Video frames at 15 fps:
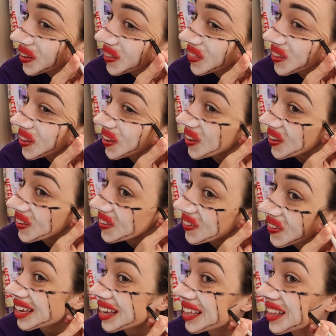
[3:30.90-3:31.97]
like
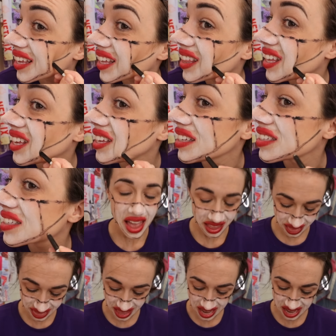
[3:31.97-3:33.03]
these and like these.
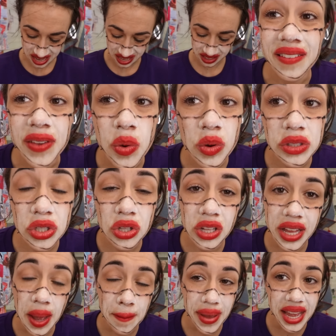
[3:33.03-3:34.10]
And then if you want to
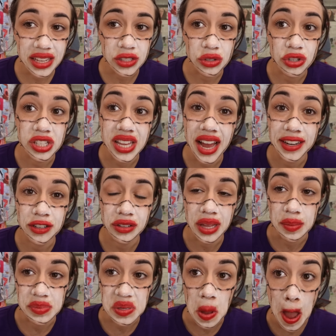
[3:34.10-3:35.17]
look like a makes, you just hide your
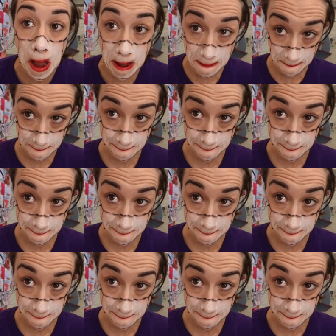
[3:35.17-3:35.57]
lips on.